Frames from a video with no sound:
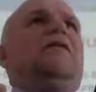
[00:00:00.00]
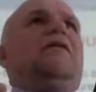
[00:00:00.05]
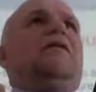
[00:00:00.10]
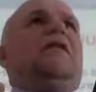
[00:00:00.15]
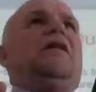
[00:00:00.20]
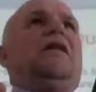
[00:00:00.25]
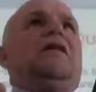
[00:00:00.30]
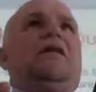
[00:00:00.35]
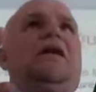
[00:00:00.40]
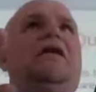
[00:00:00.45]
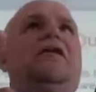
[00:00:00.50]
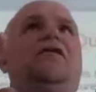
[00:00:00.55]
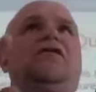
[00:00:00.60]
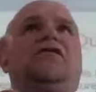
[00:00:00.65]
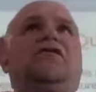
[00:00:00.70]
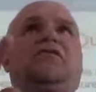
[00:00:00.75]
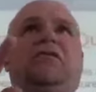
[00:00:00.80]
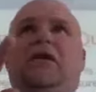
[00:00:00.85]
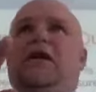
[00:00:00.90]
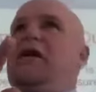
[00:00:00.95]
in
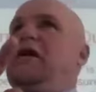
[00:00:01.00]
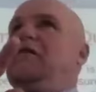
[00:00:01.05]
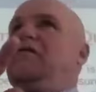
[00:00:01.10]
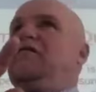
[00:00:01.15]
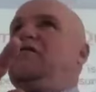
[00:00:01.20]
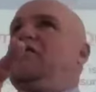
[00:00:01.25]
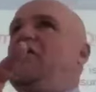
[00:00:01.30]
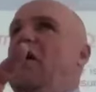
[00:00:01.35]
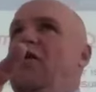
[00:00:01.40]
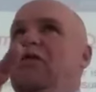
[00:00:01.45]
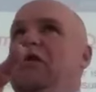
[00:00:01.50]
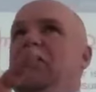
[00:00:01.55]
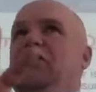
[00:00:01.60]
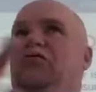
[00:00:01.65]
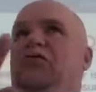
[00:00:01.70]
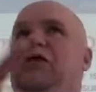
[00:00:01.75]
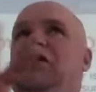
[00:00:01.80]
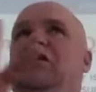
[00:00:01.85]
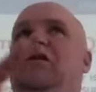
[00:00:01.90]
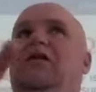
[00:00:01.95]
industry is very
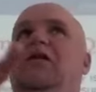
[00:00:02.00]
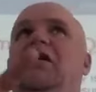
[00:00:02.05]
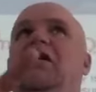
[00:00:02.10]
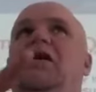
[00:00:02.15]
tricky